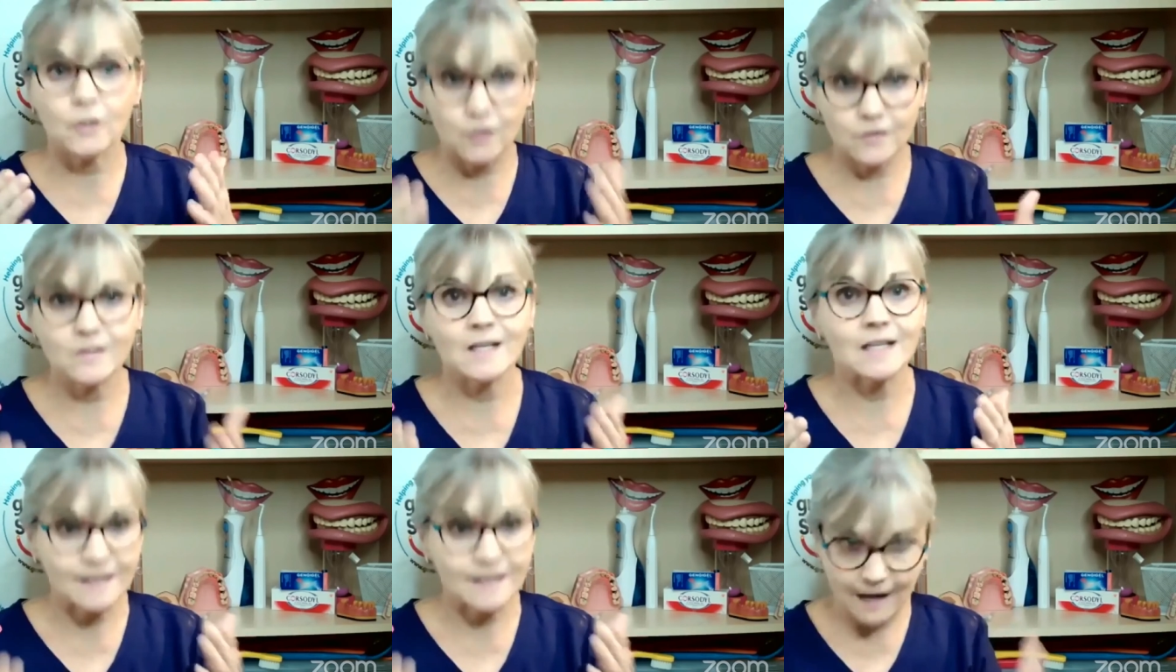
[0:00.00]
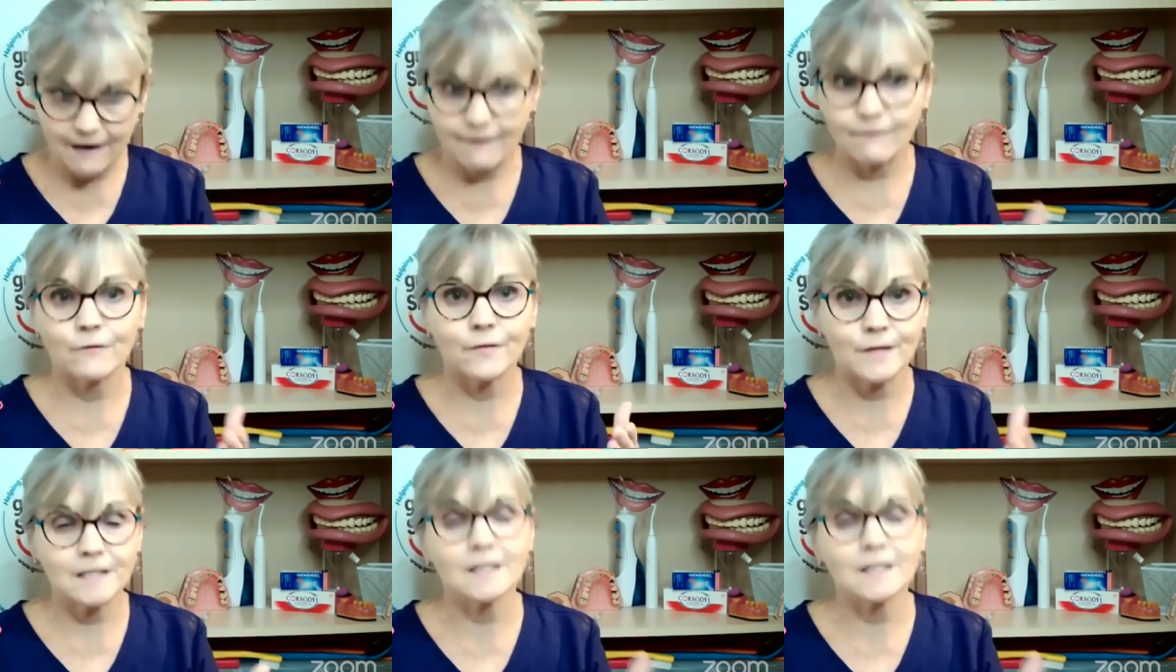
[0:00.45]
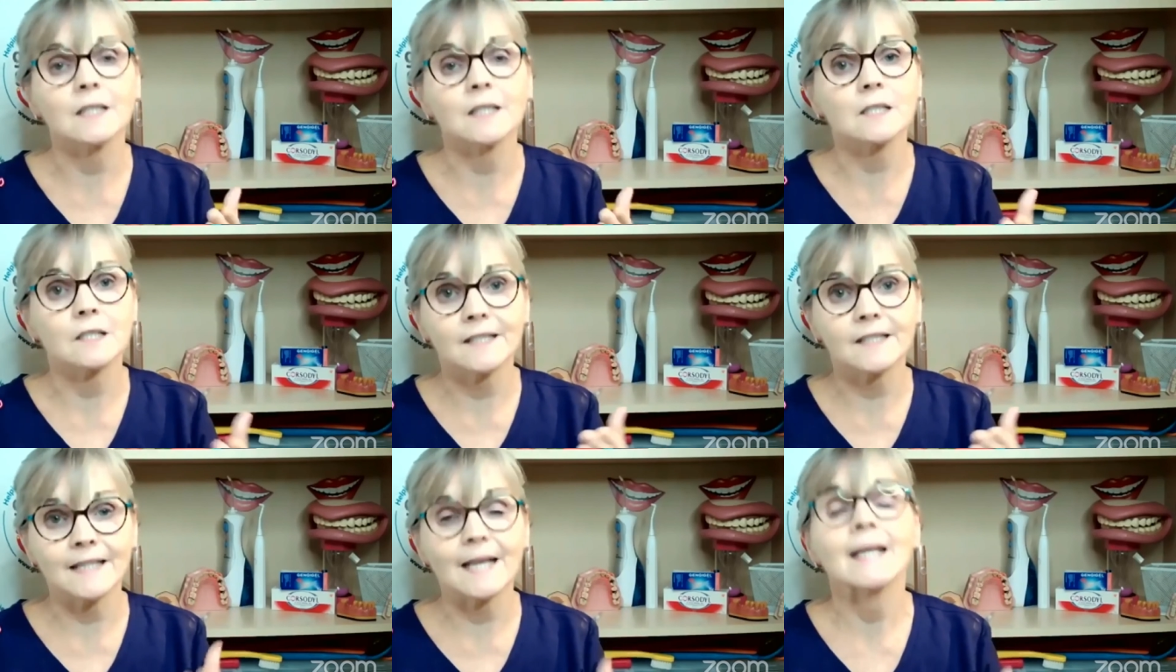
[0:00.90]
do this every
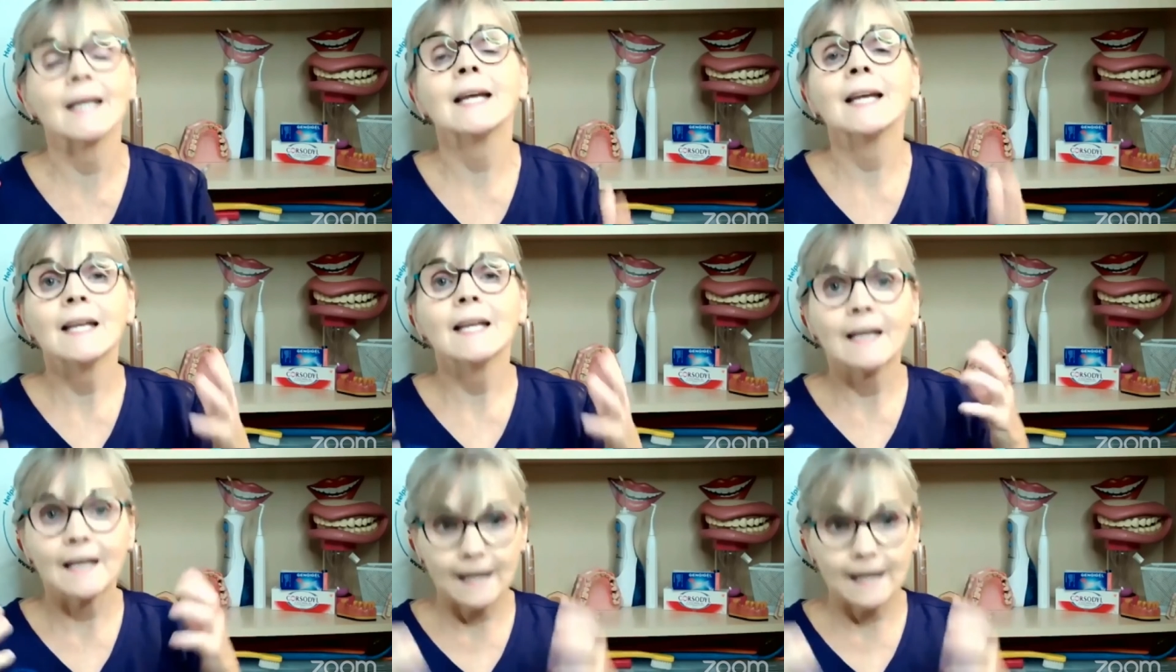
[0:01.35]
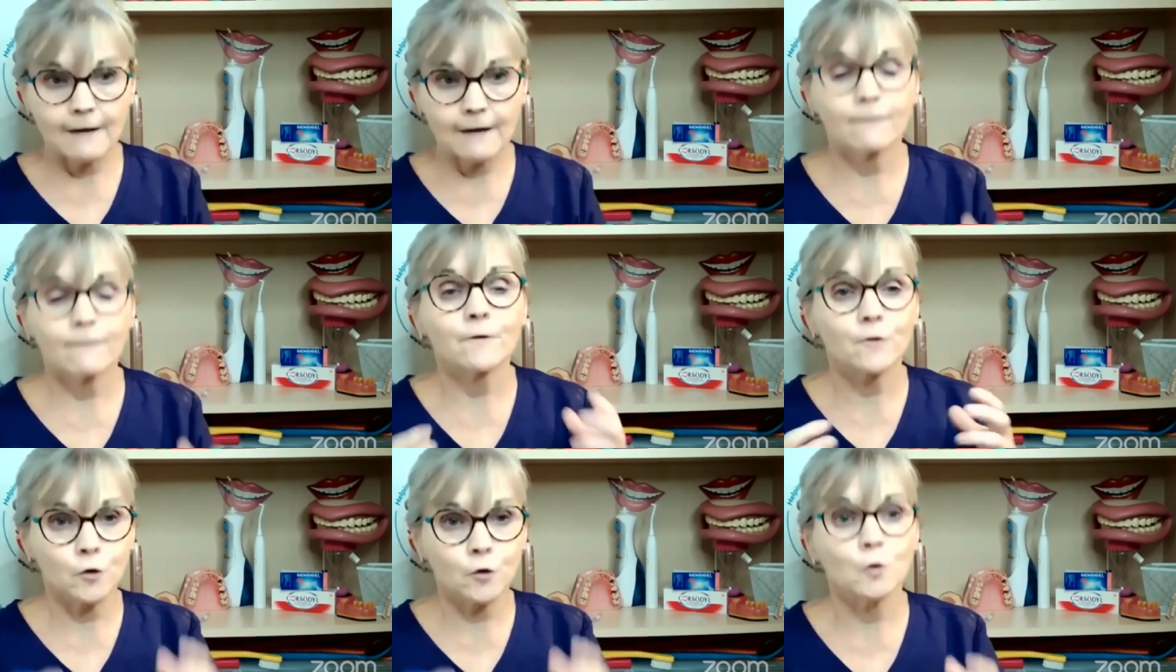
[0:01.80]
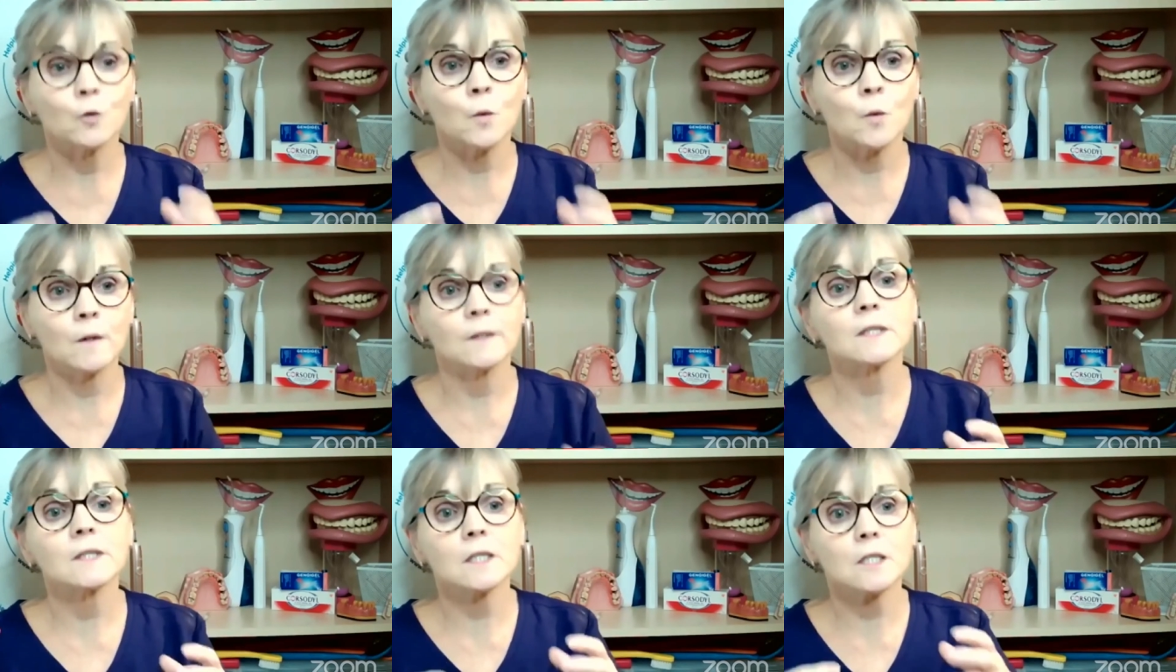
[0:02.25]
single day if you
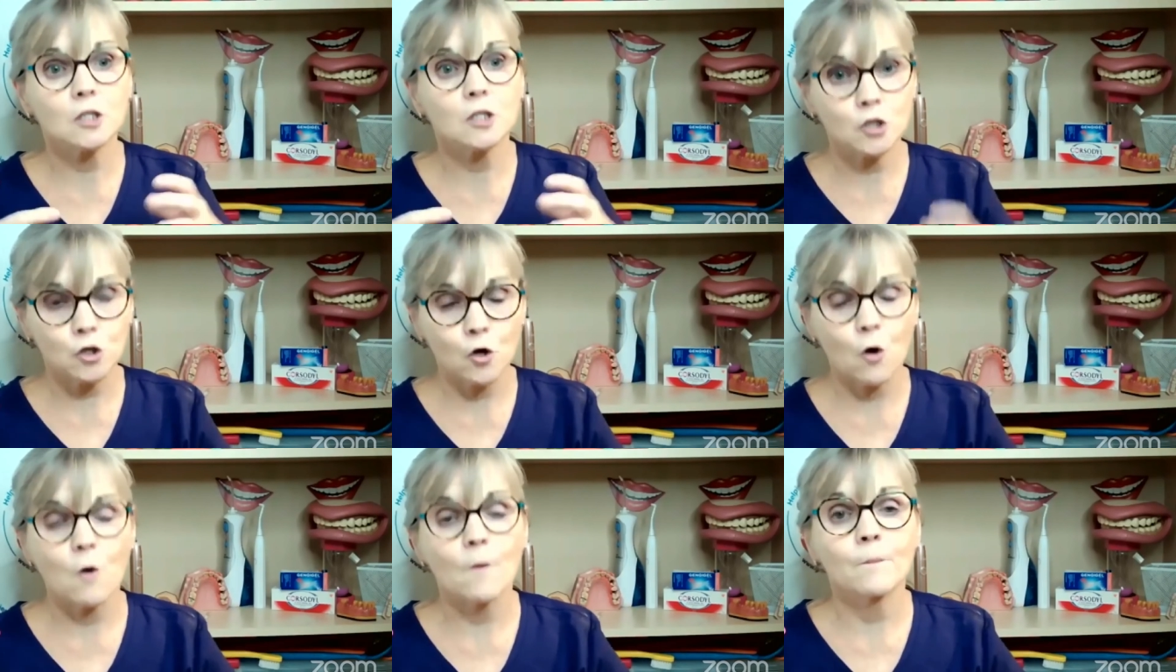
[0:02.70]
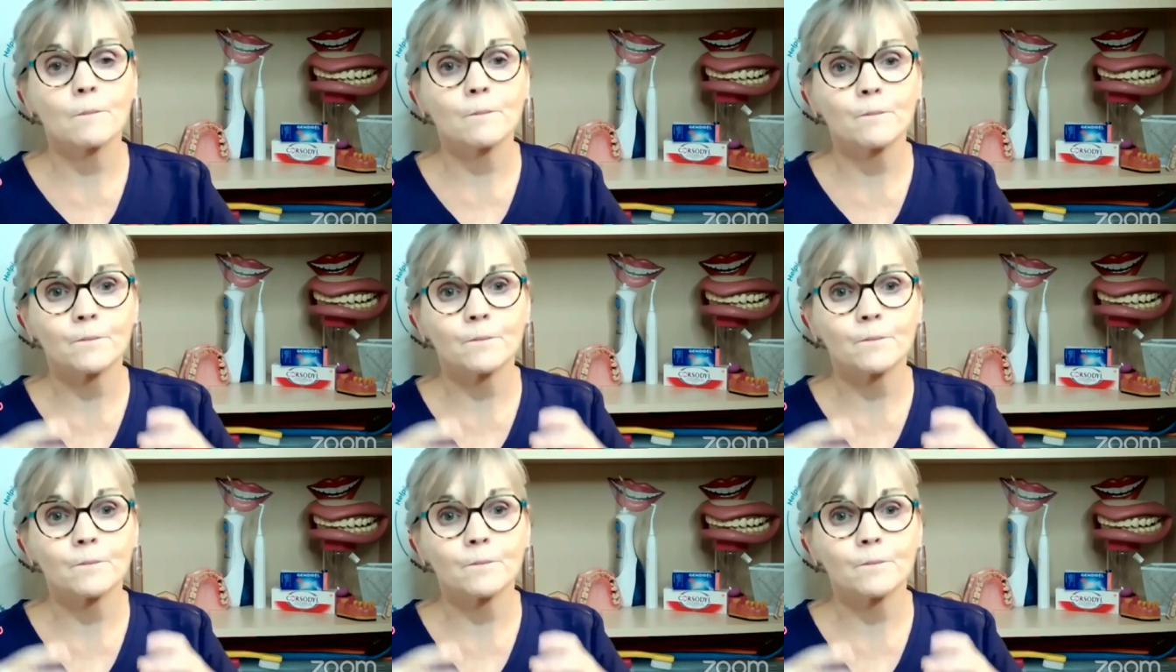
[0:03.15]
want to stop